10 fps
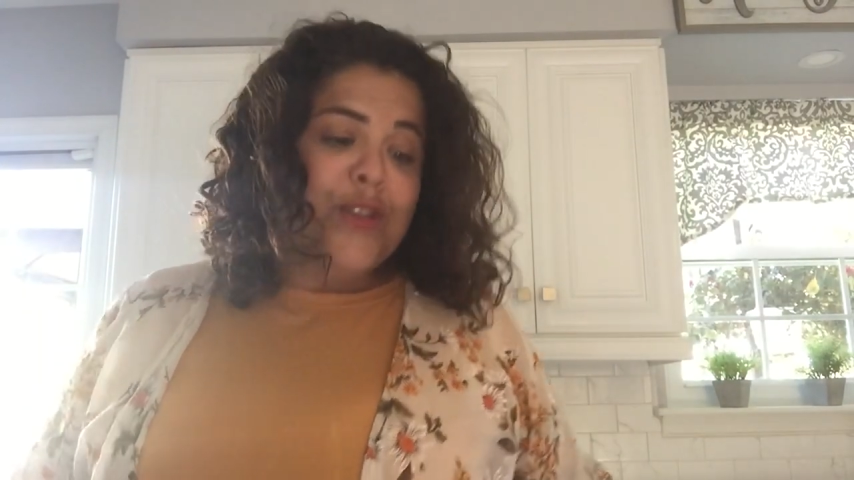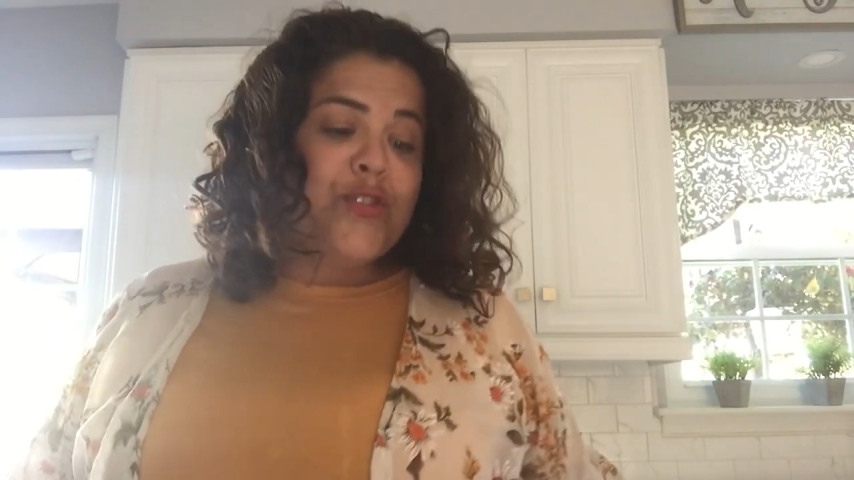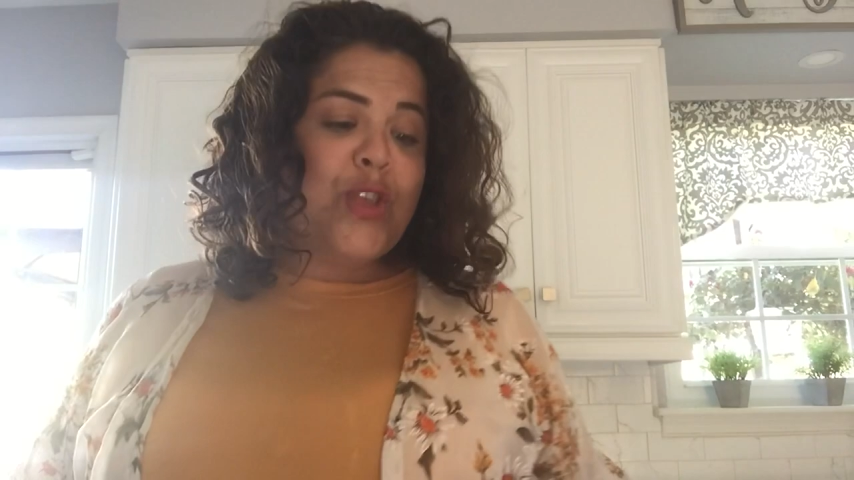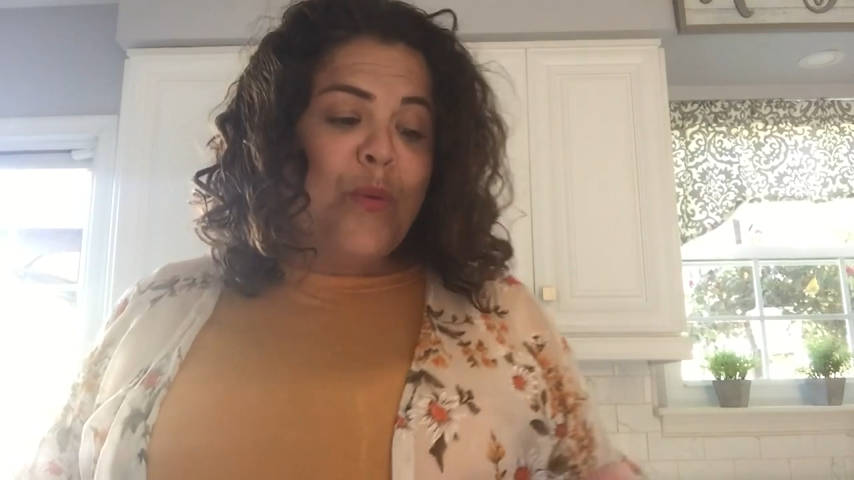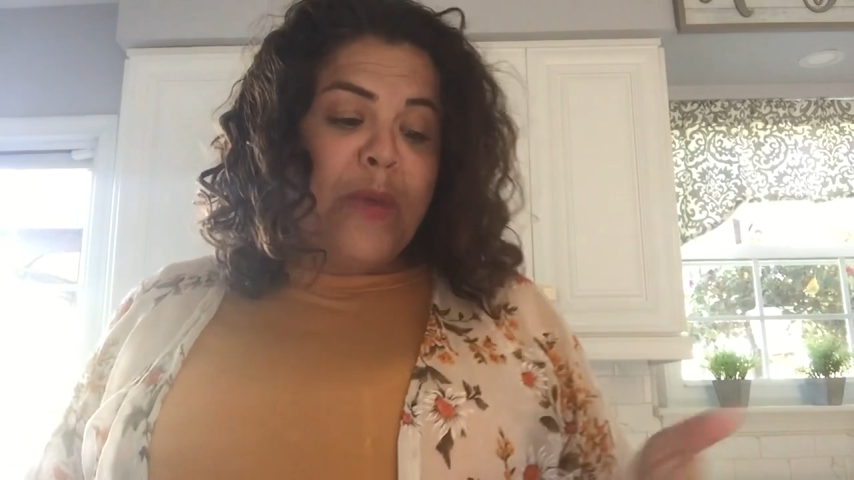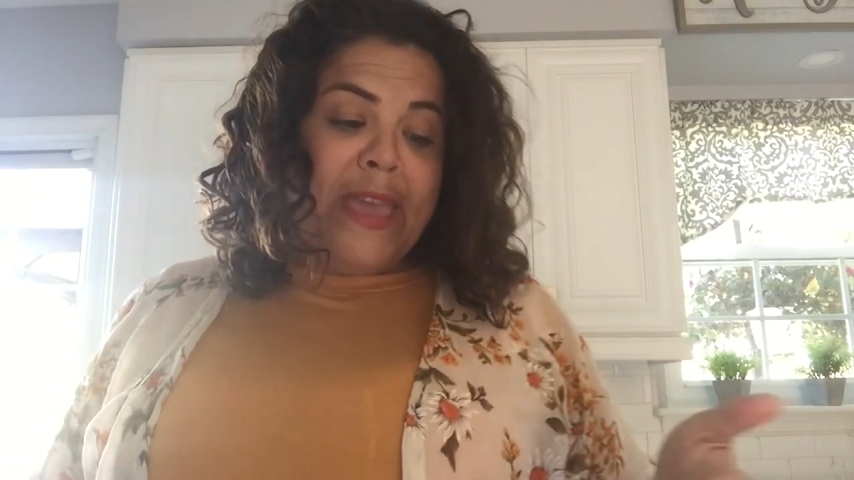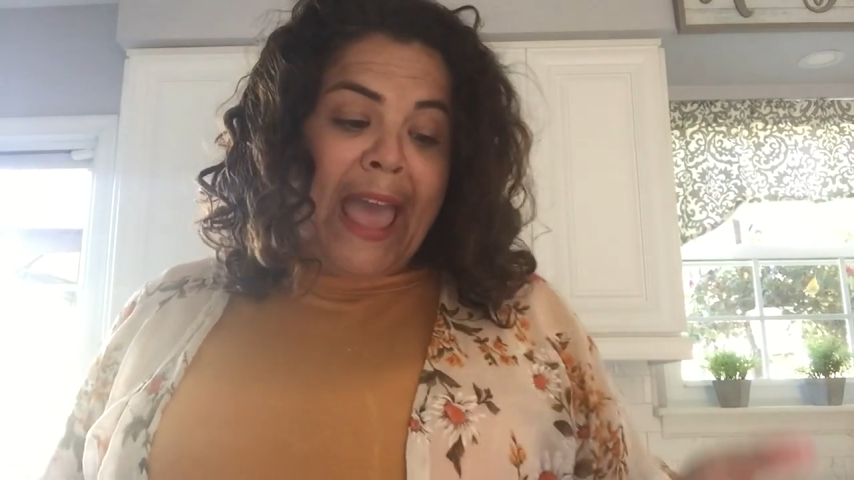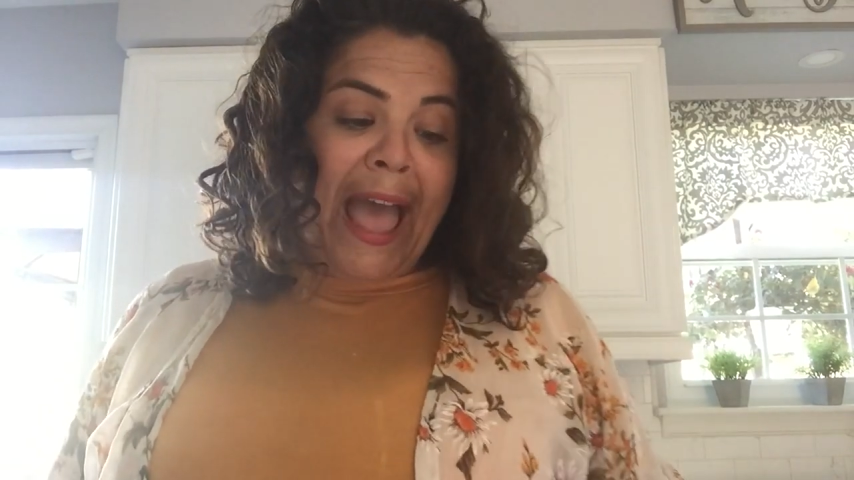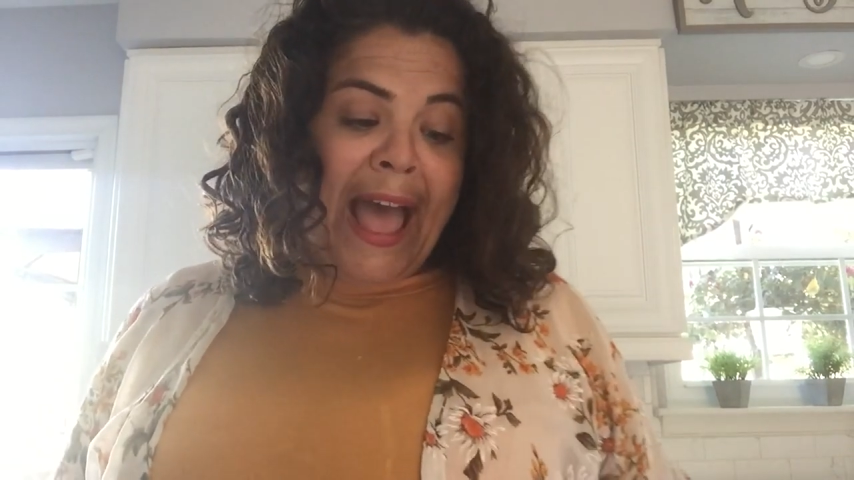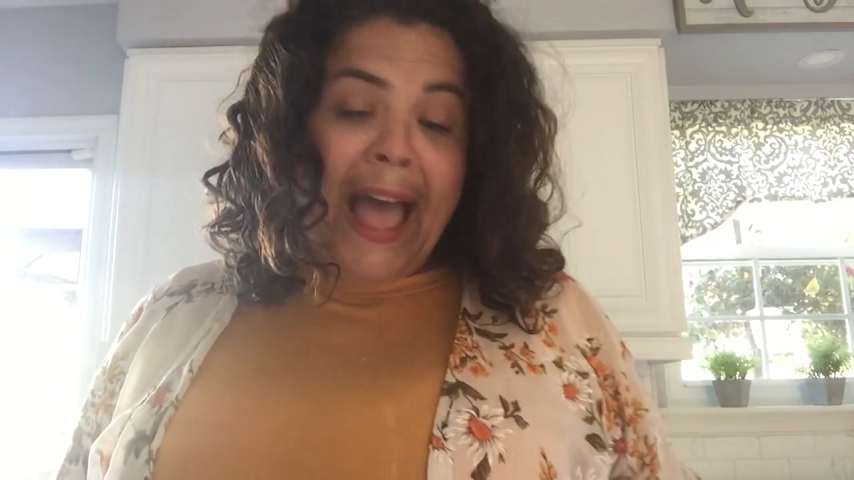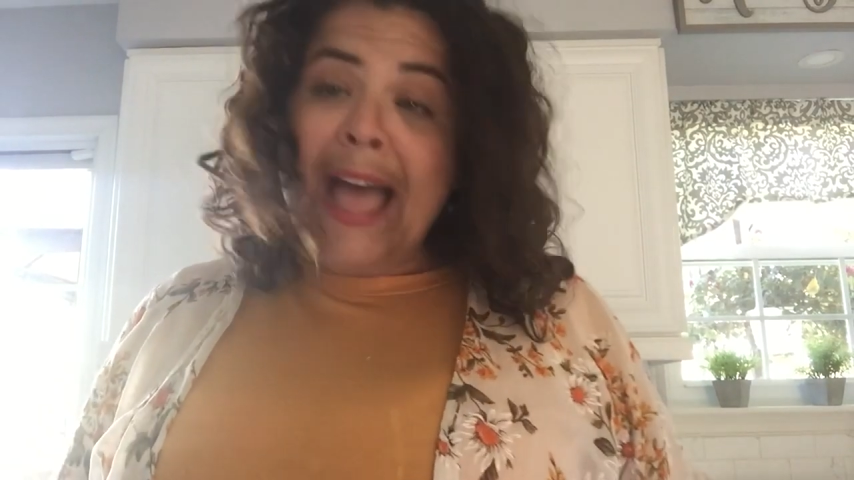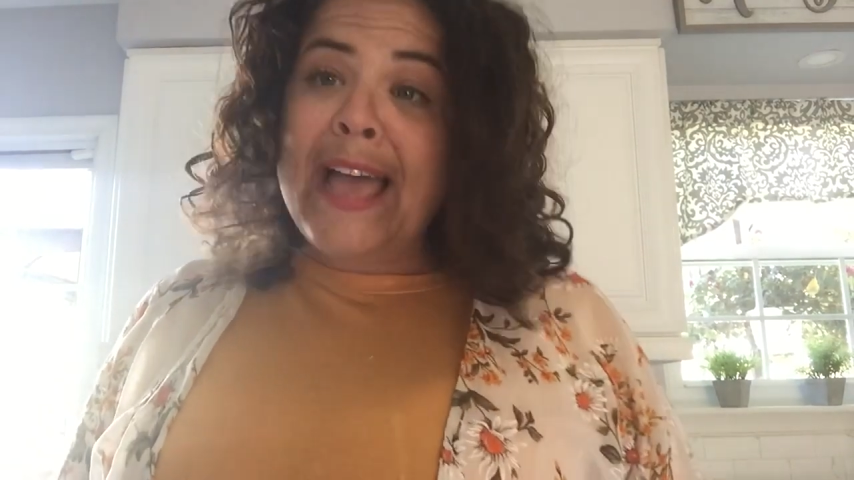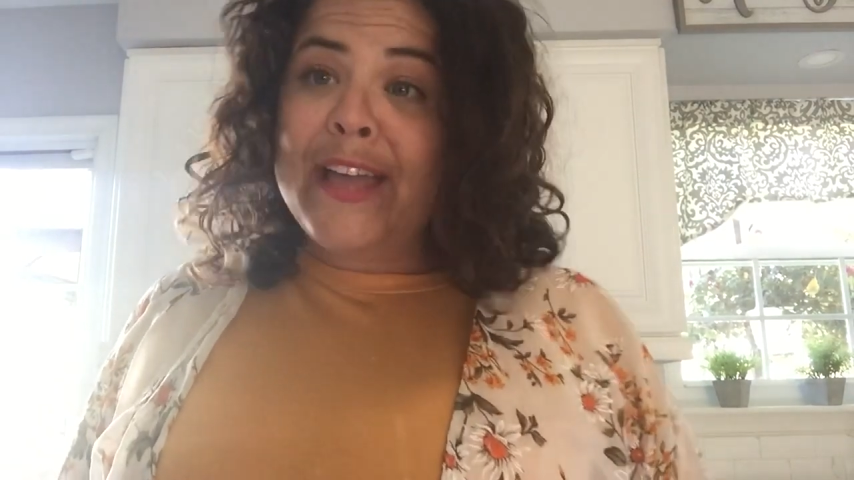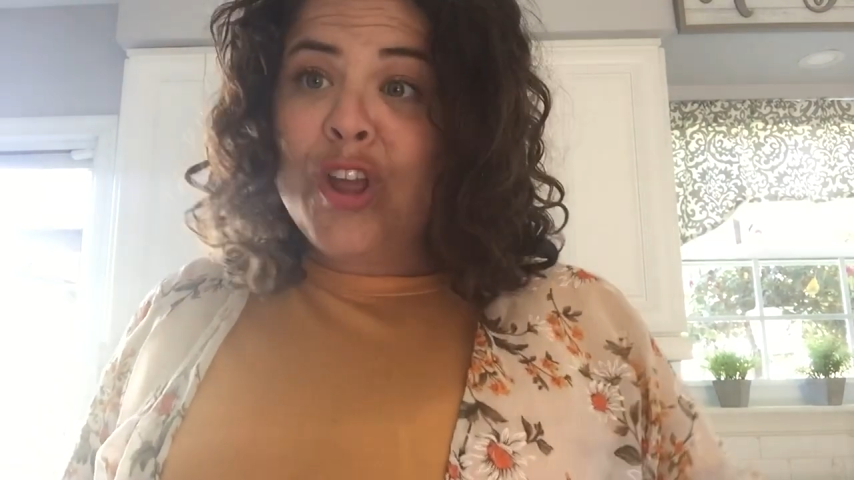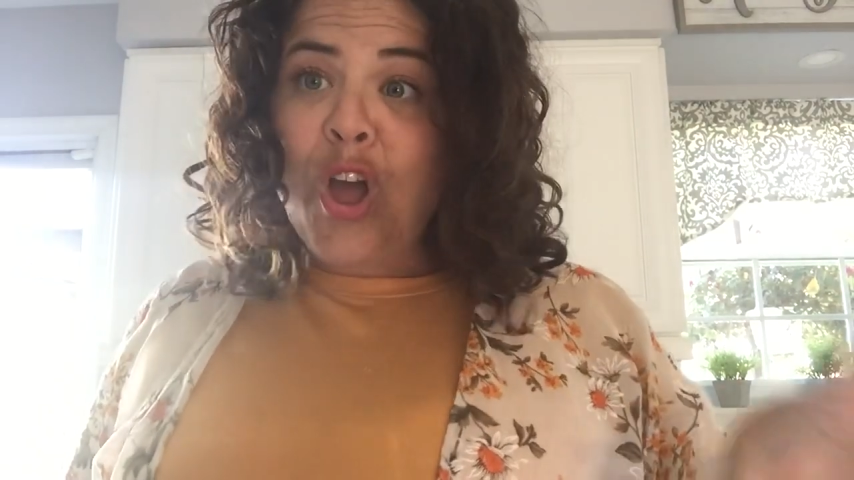So we
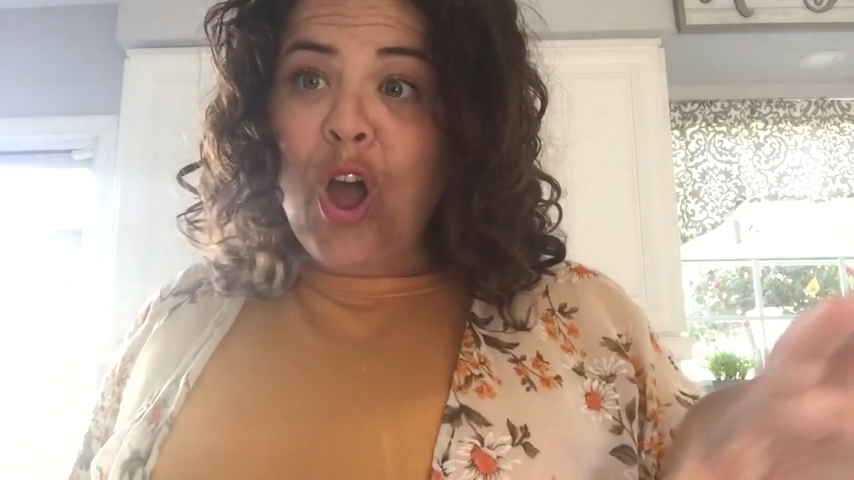had